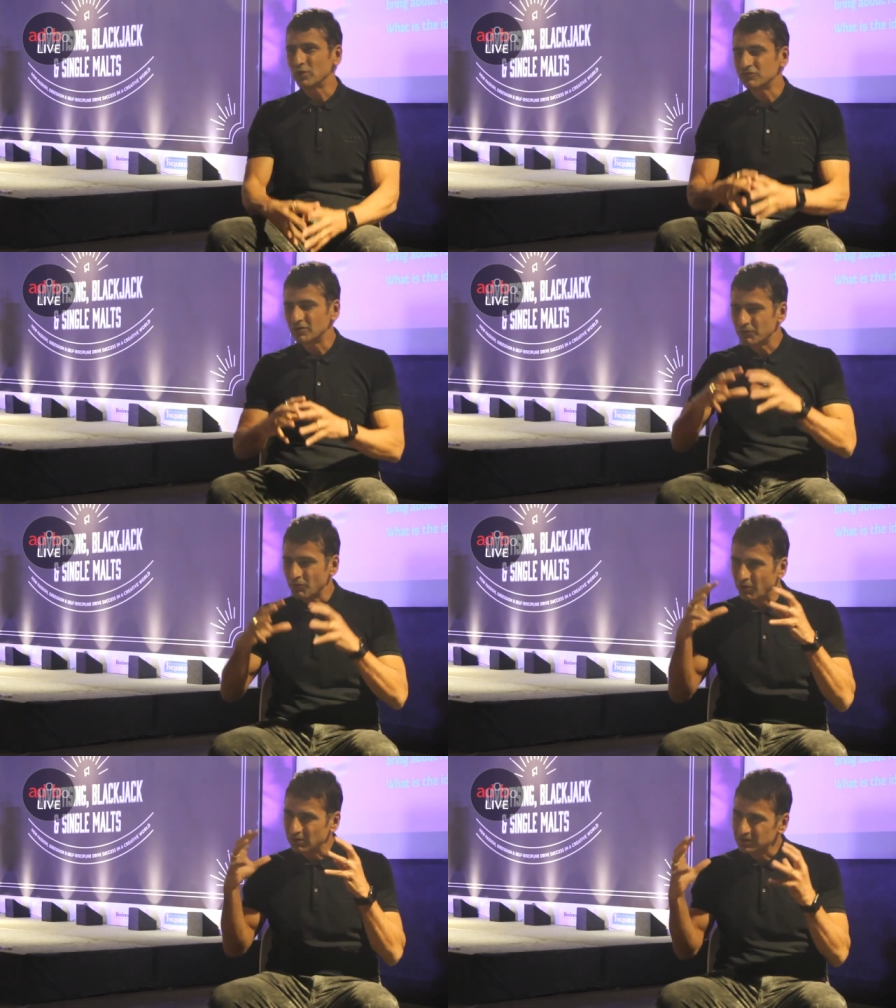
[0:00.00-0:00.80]
Once you
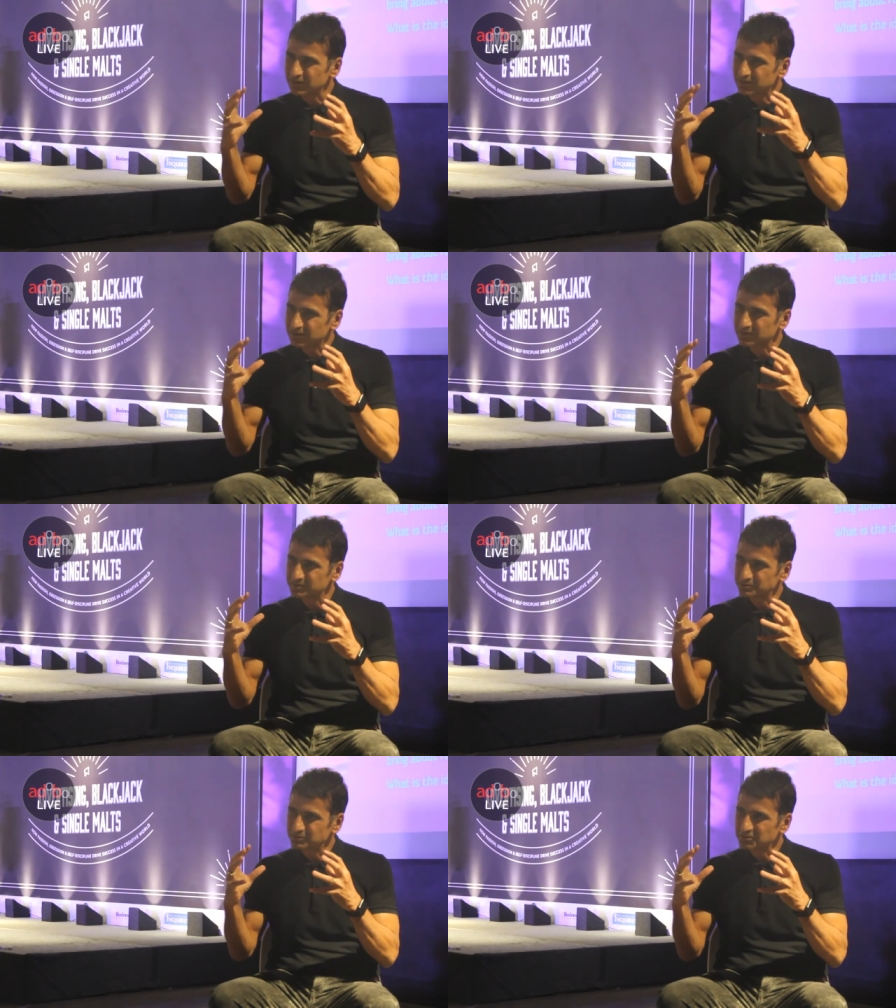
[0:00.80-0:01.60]
have all this,
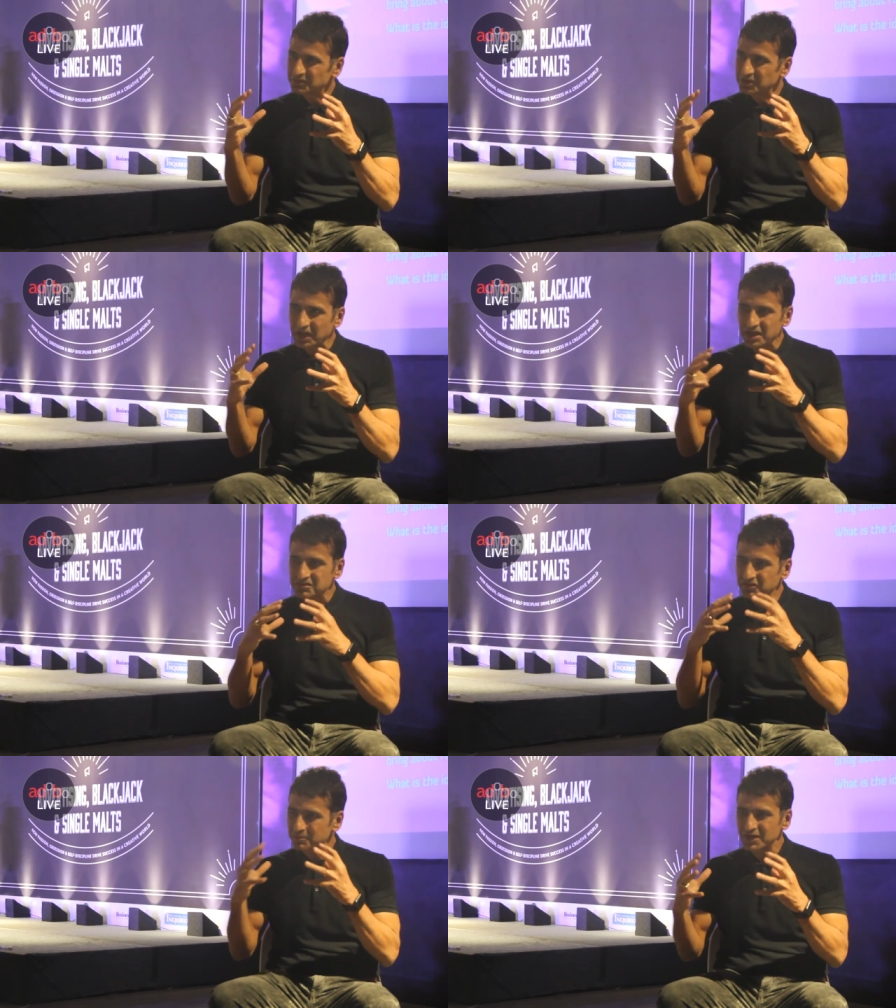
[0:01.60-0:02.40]

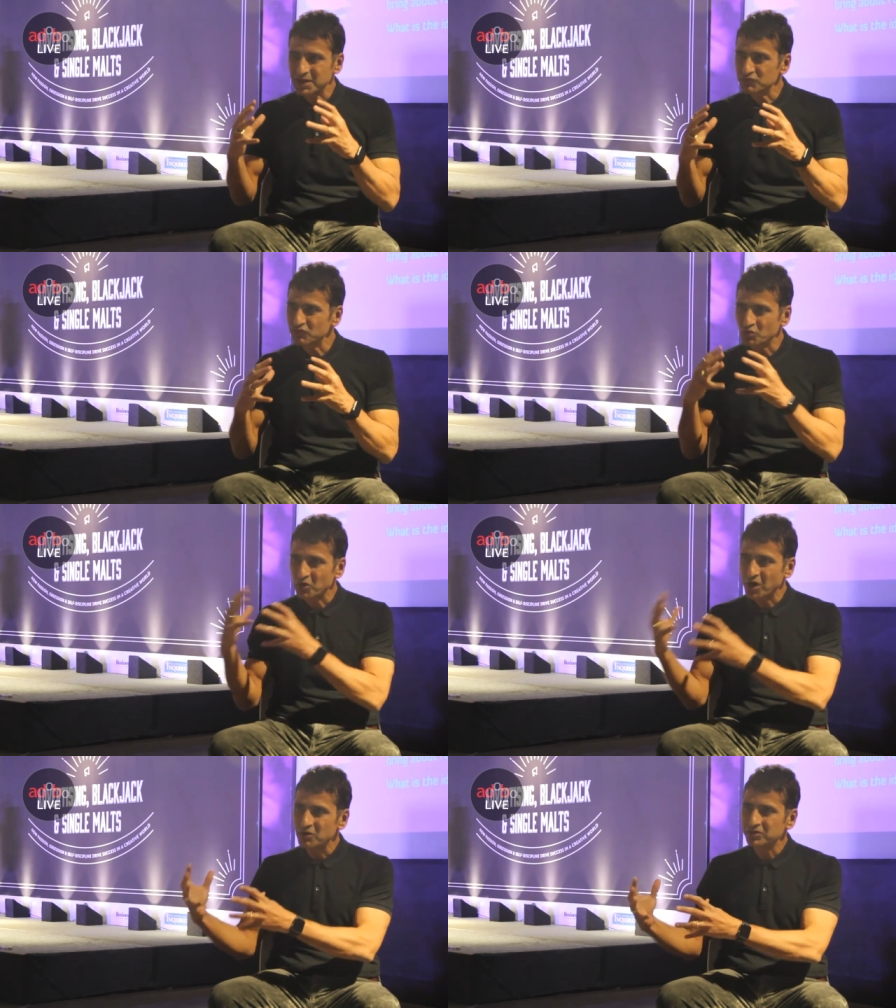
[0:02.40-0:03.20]
and sometimes you
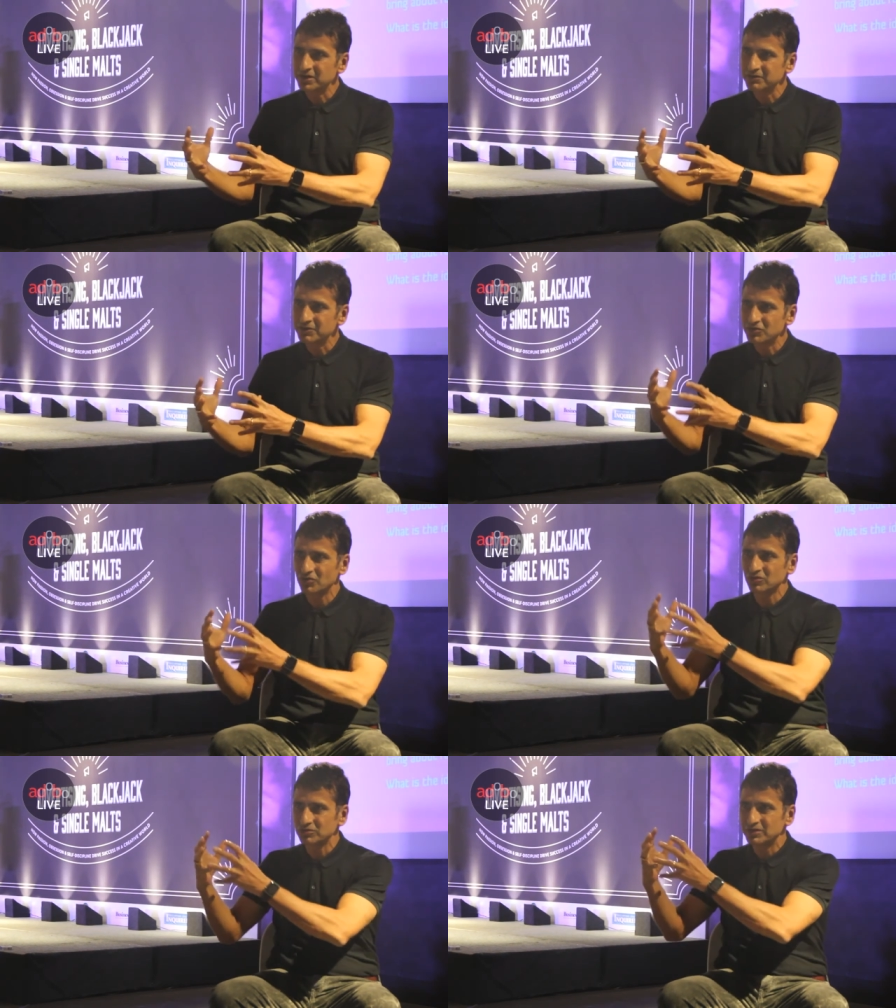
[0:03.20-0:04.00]
go out and even
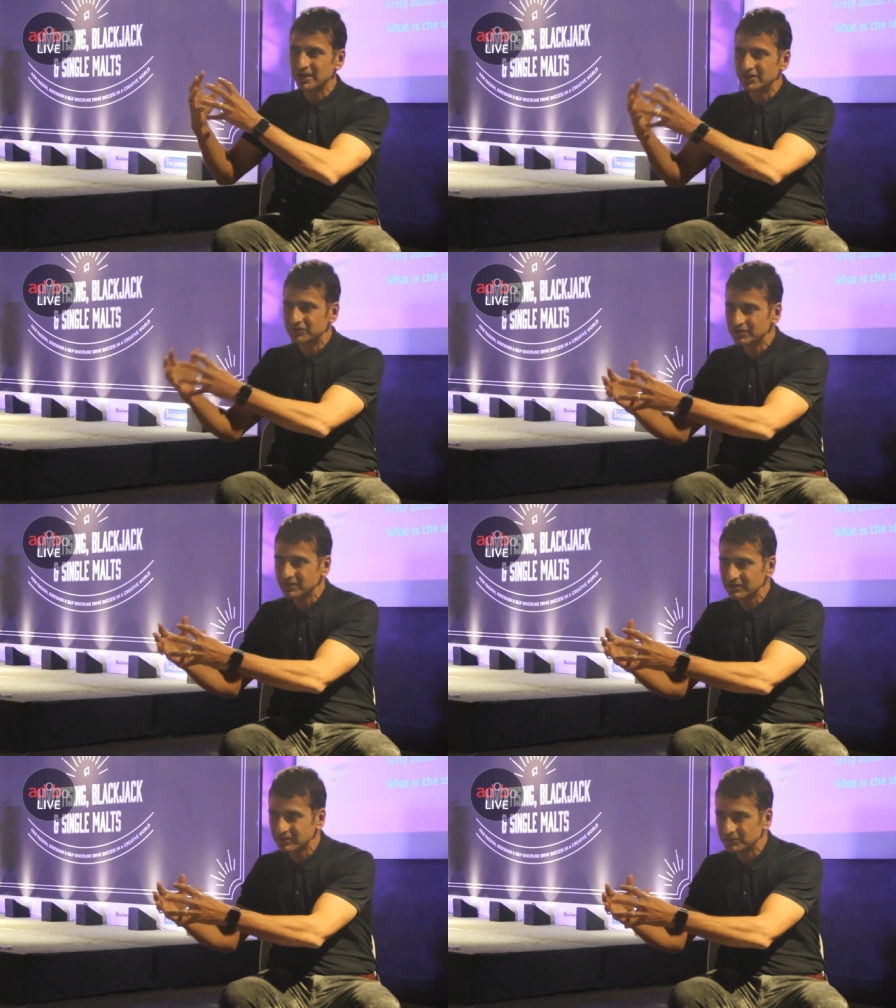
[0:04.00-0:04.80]
talk to the
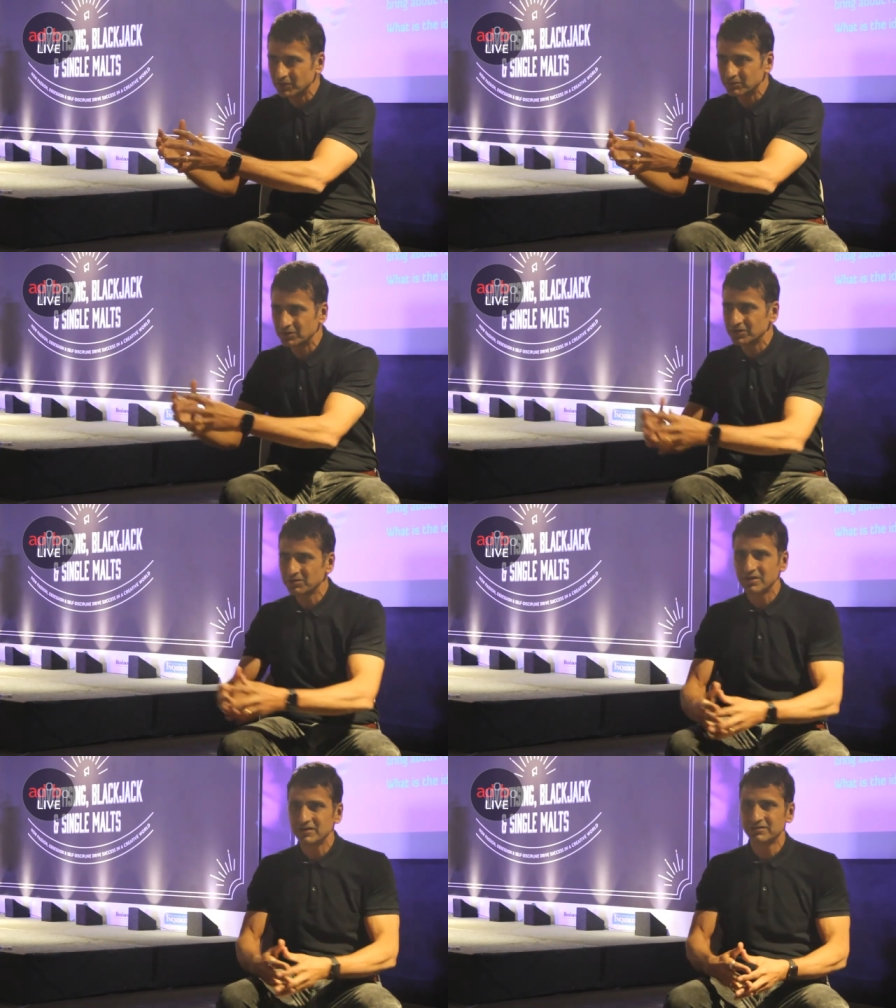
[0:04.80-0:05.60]
engineers if you're
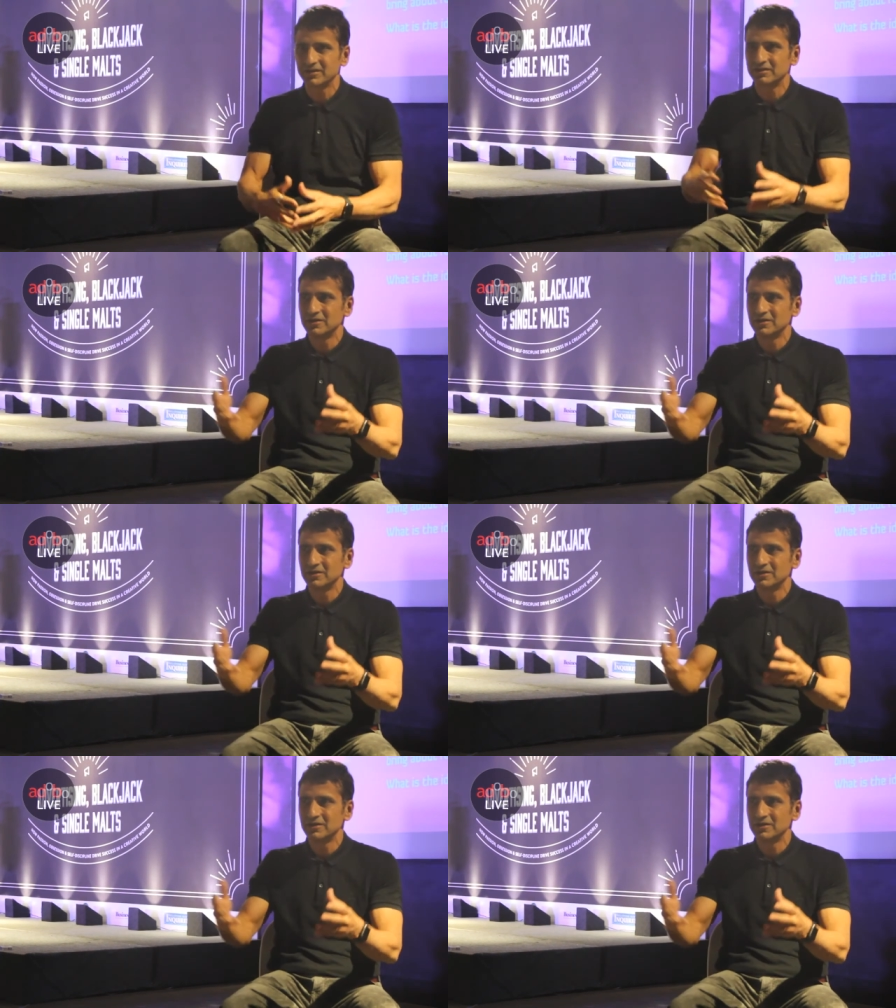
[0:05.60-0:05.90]
working on, let's say,